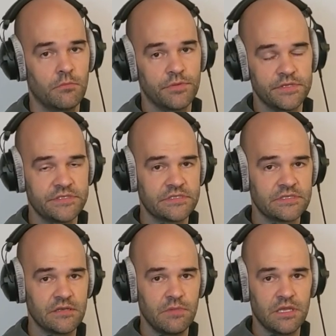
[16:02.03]
Please
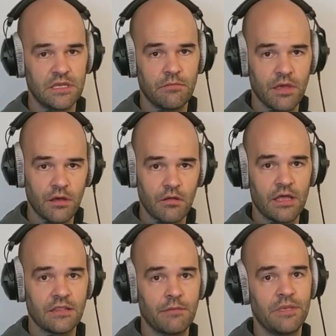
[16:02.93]
send me an email
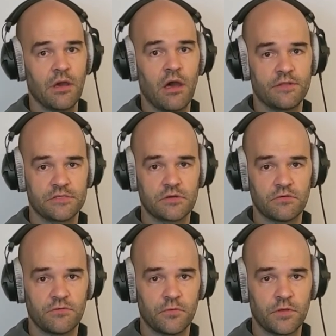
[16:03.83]
and let me know how this
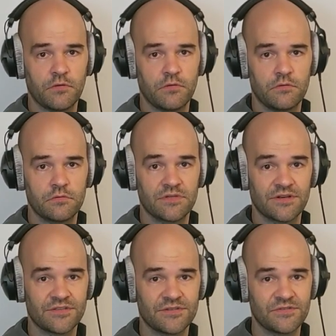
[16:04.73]
goes for you.
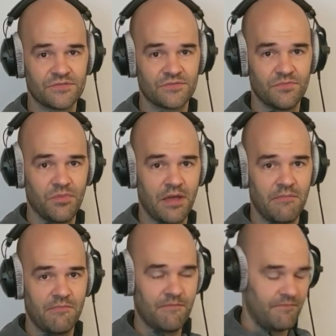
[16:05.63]
Talk to you soon. Bye.